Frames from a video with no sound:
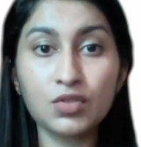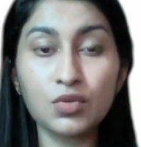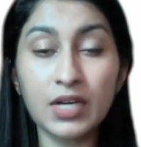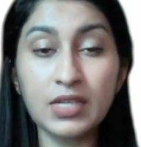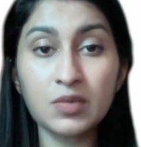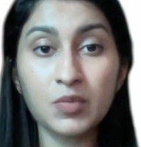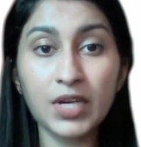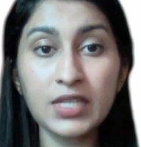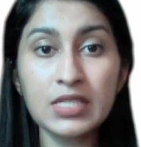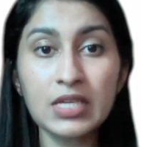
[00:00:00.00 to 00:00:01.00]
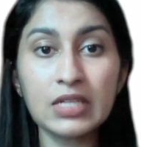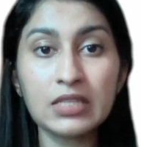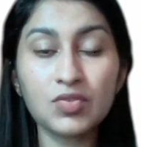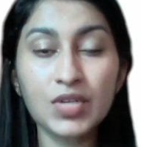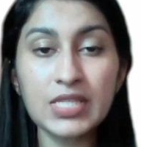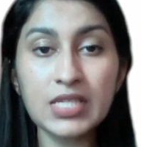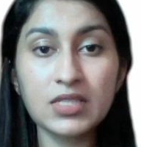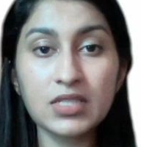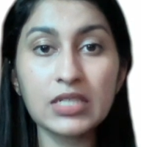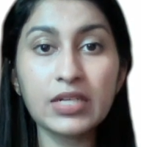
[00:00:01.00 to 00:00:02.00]
To our surprise, the
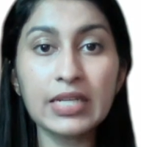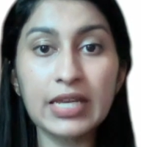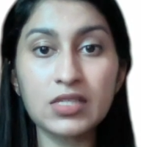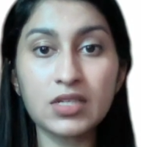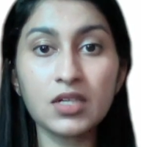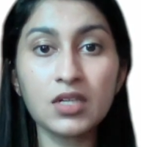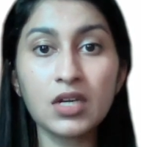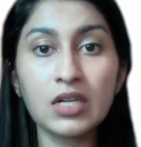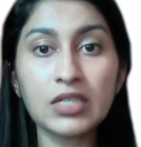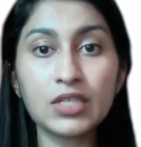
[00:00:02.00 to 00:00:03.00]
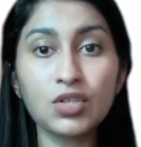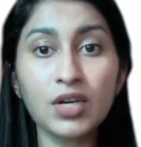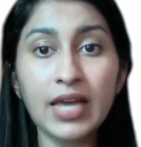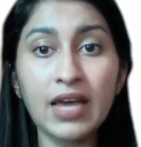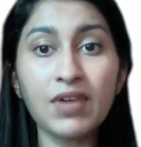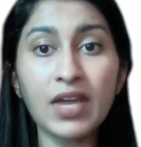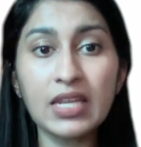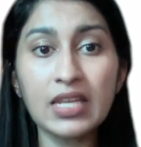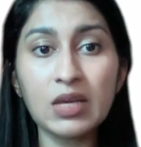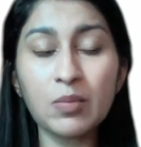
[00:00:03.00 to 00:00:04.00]
360 degree laser did not have
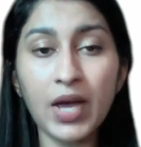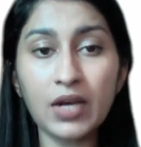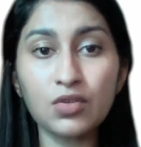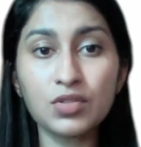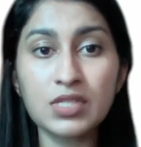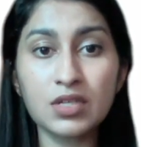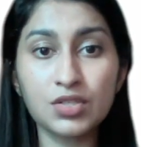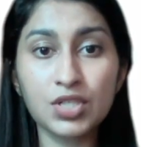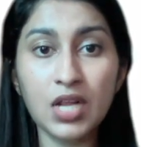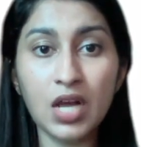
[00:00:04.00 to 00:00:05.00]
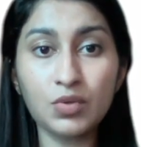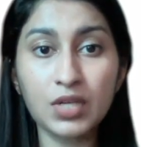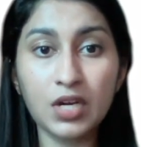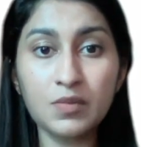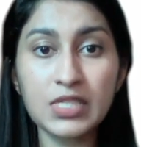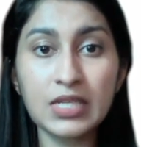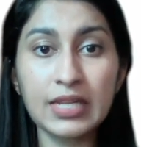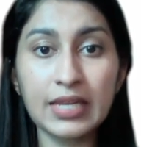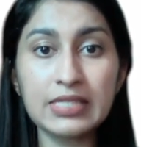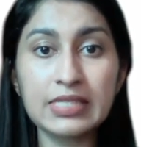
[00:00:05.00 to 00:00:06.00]
any impact on the surgical outcomes
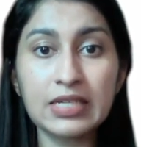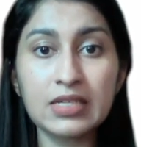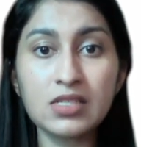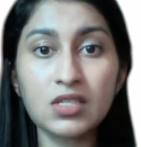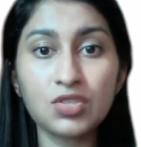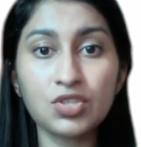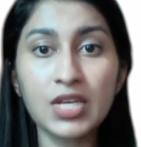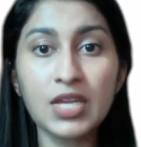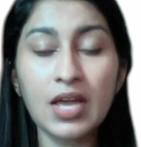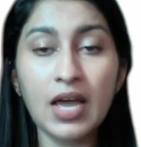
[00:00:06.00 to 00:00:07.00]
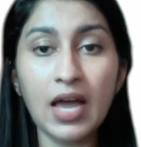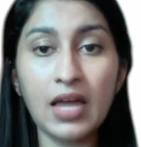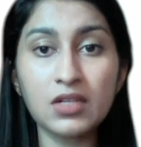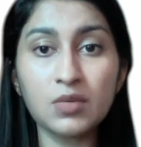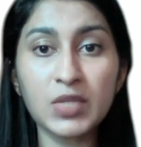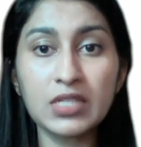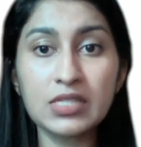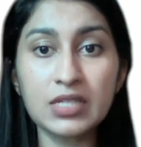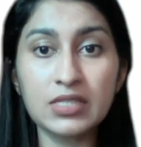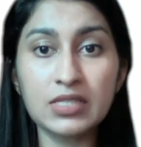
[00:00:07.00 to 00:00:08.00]
like single surgery anatomical
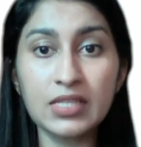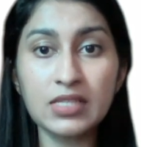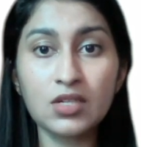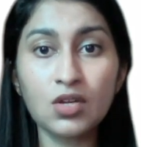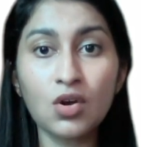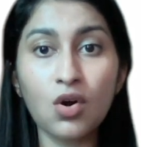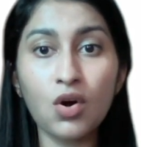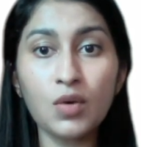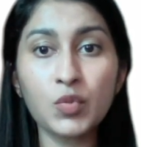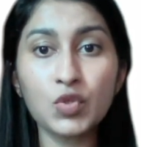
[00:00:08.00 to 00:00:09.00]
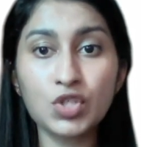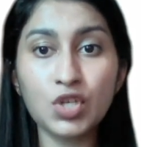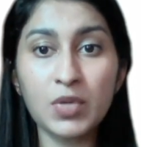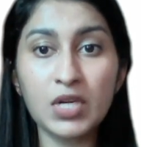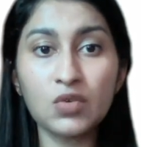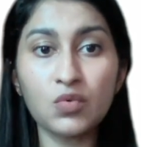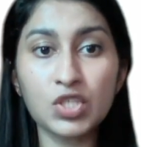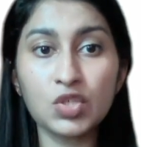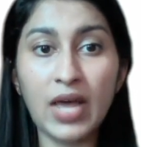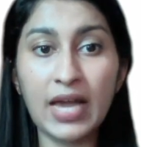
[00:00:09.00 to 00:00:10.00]
success or postoperative
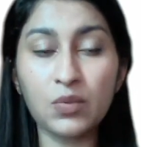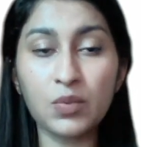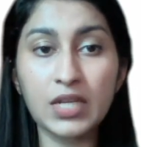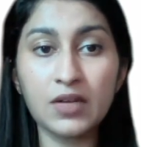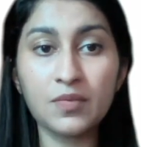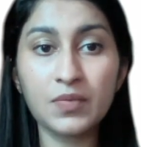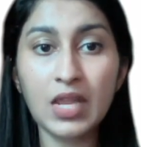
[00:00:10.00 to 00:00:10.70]
visual acuity.